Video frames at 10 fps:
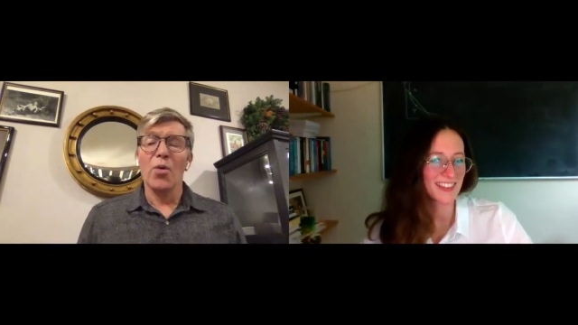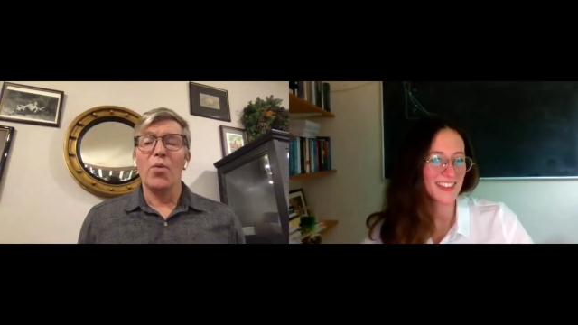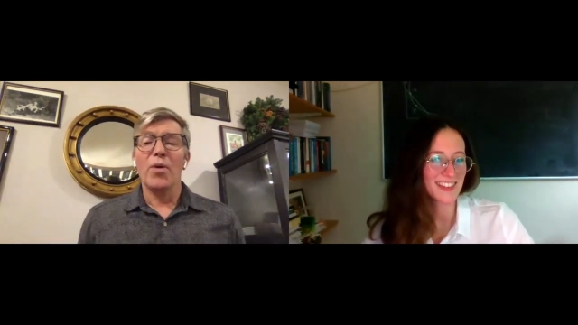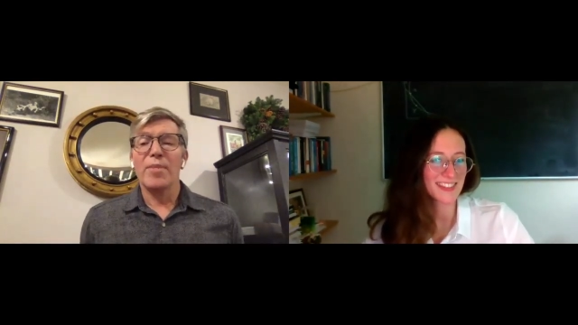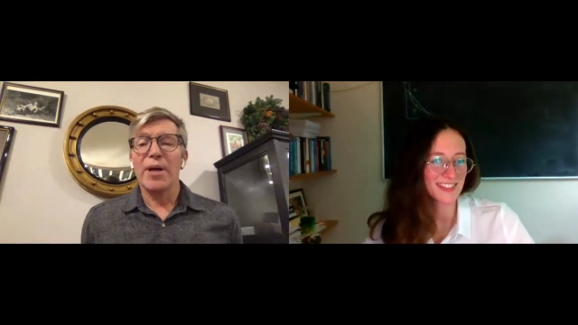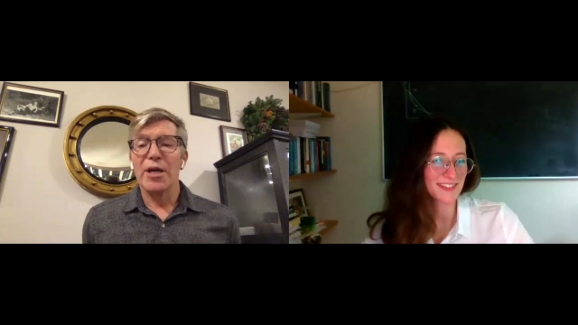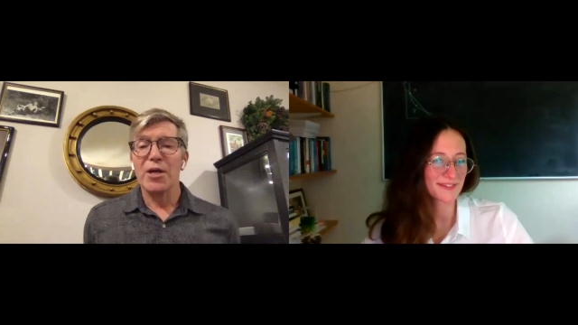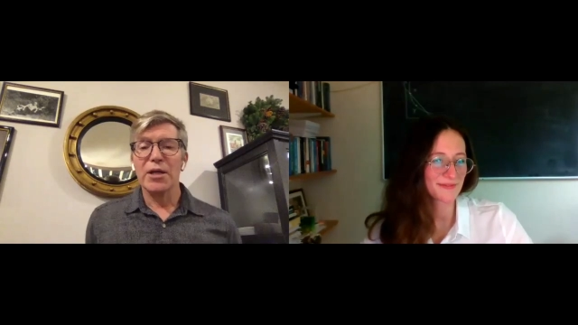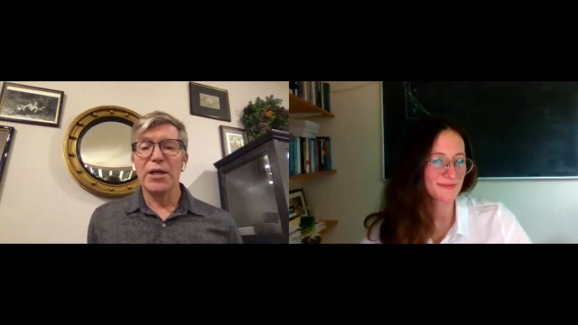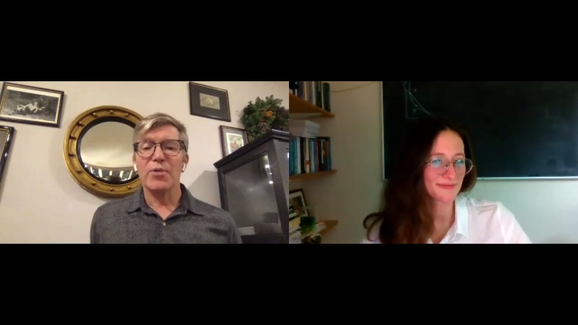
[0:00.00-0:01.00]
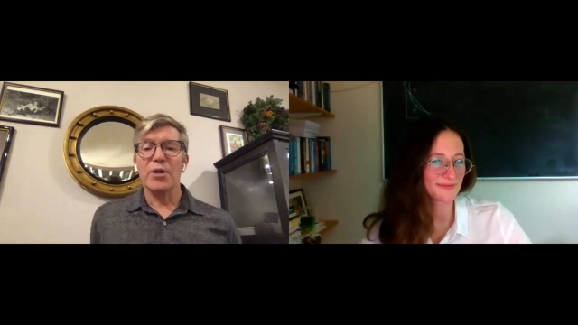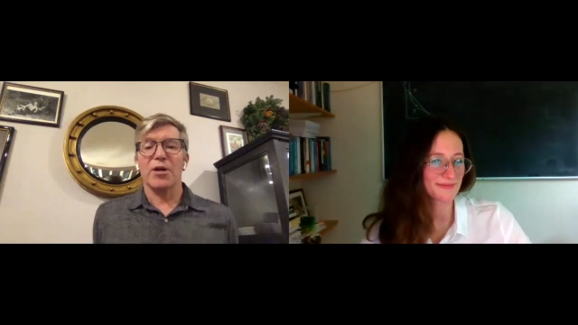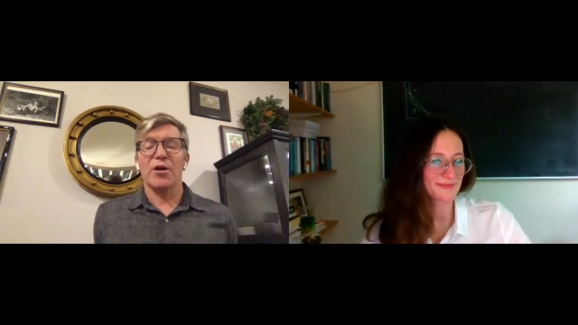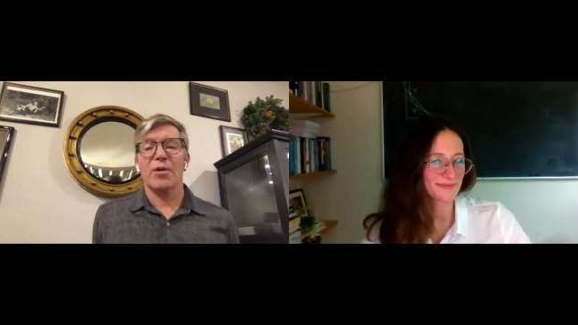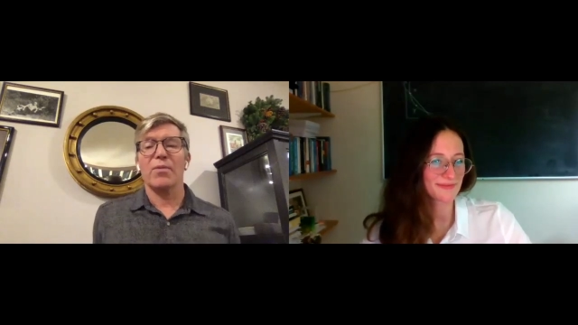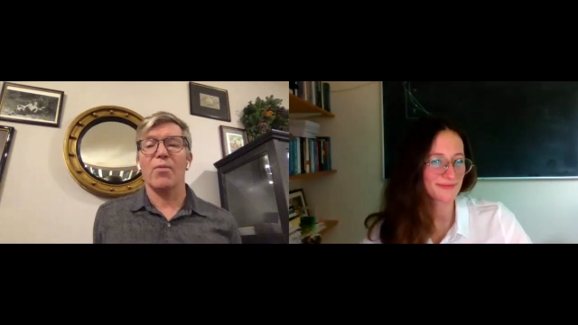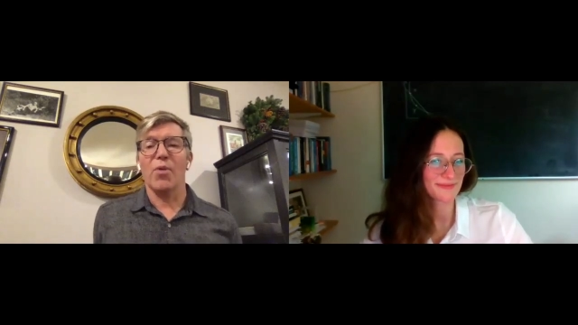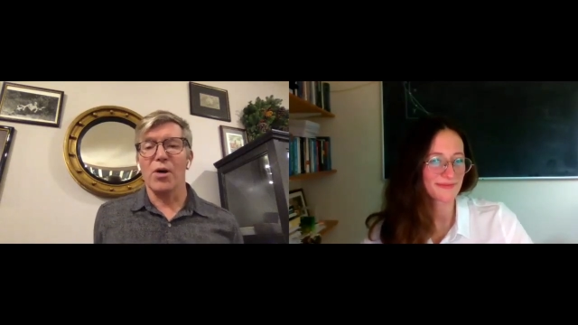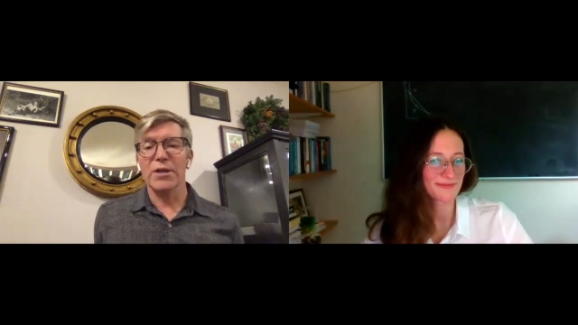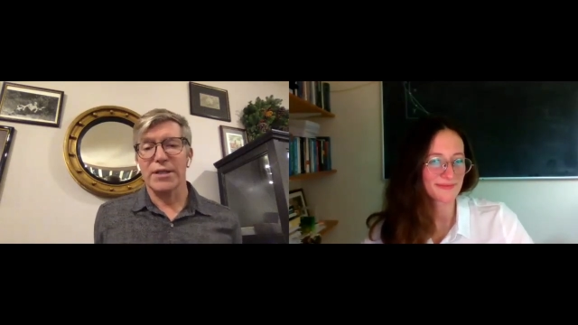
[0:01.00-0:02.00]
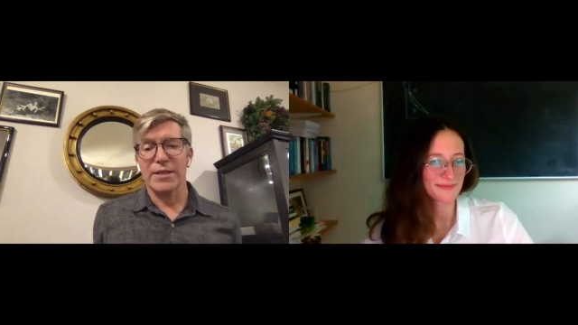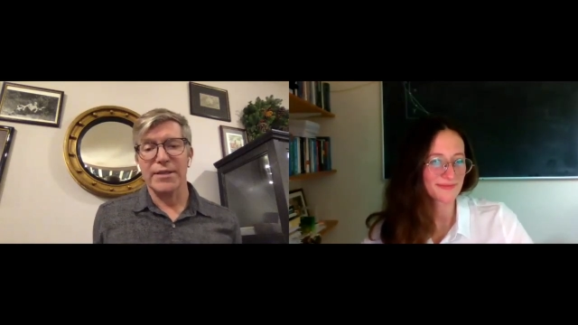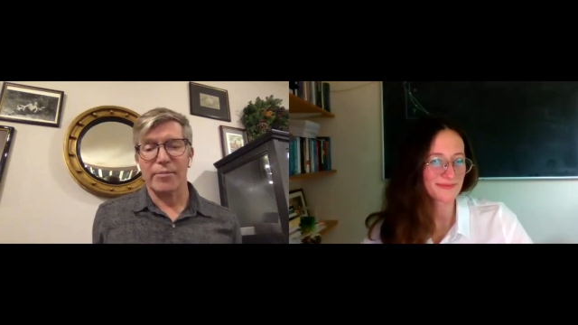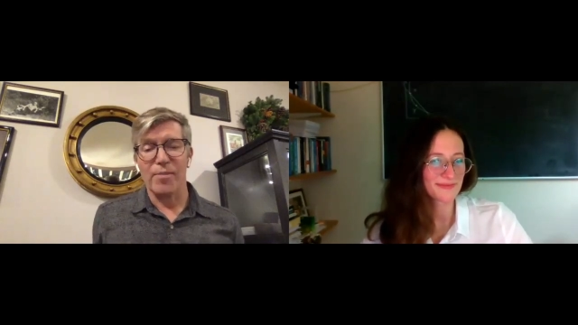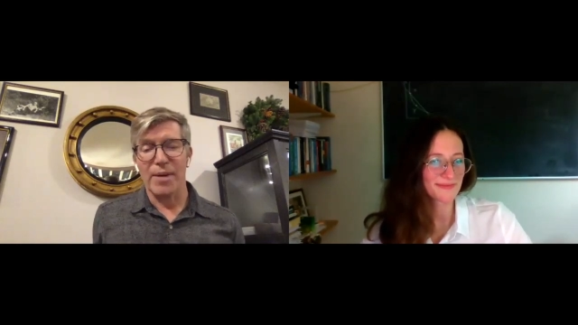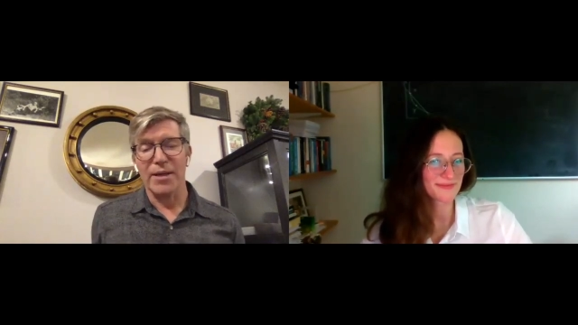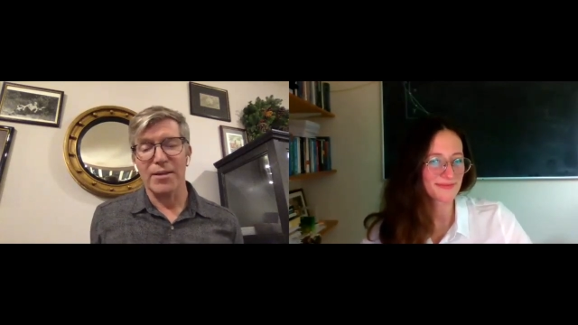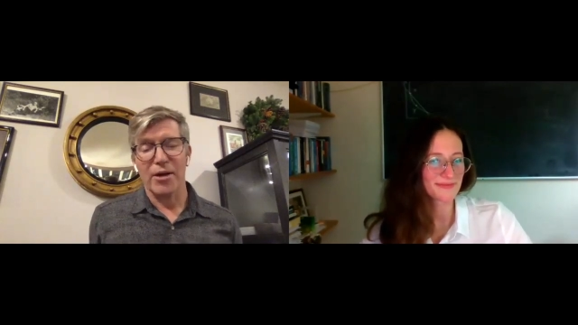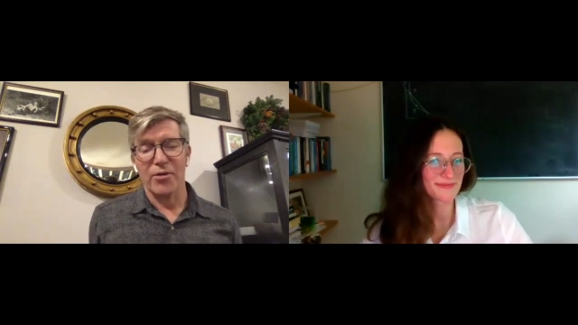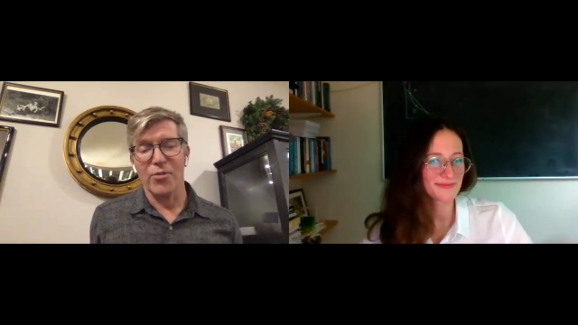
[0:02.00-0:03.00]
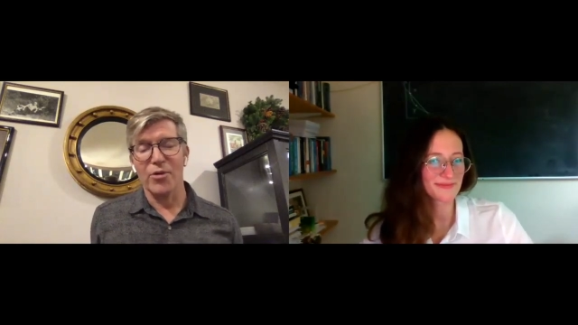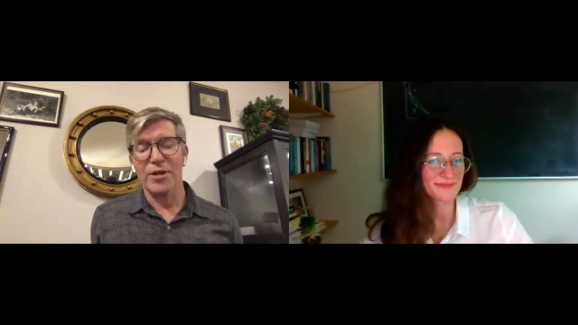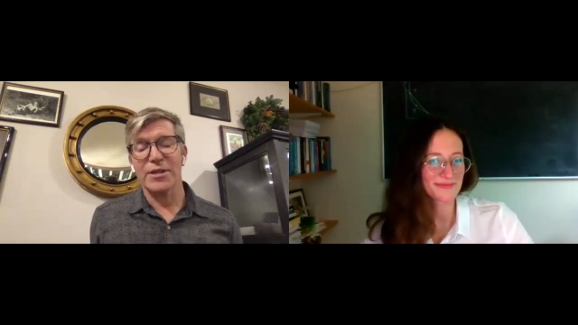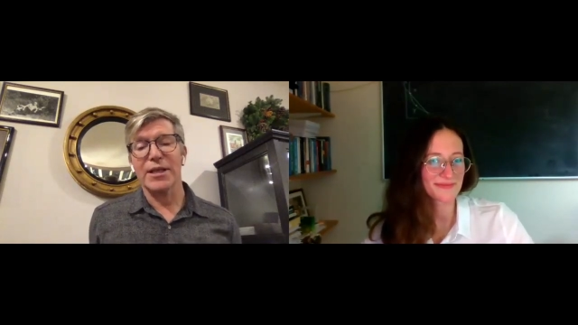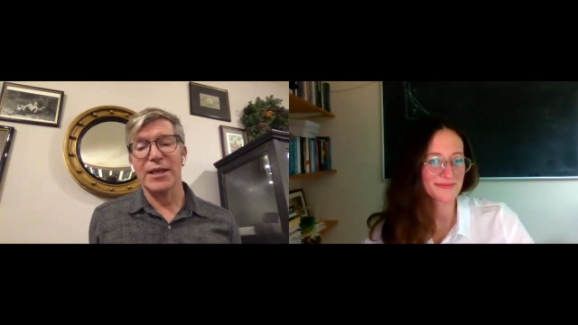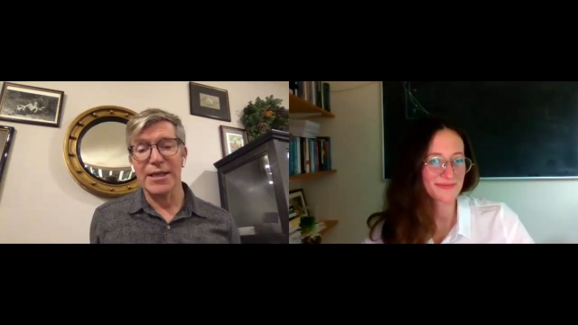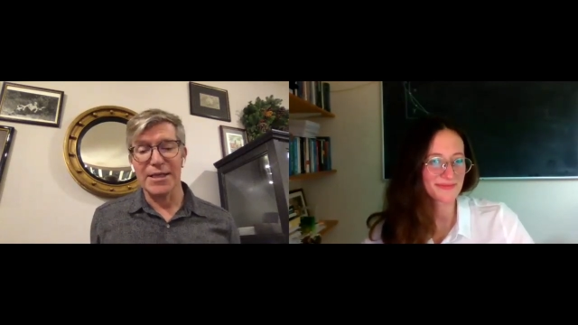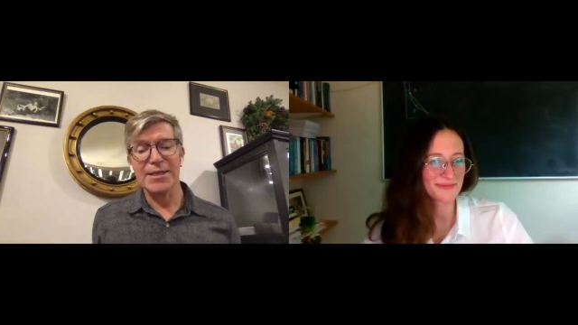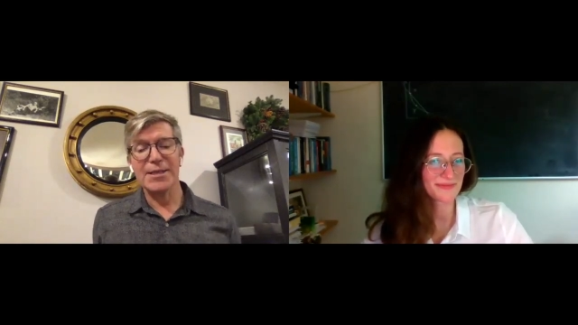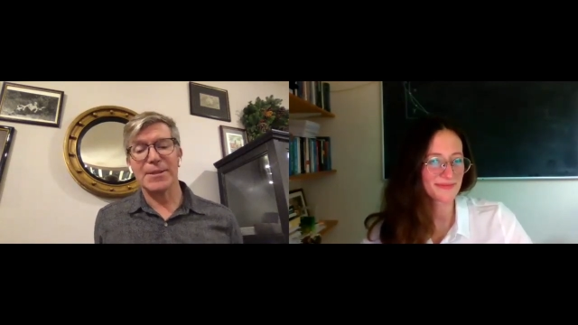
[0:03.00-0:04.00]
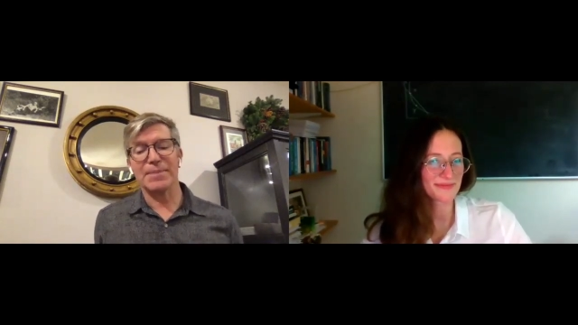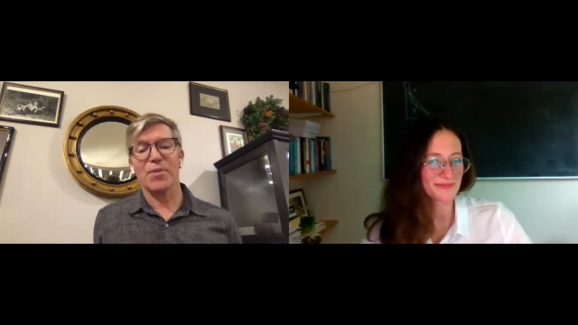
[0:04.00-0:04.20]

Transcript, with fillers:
Speaker 1: Well, my early work was, and some of my current work still is,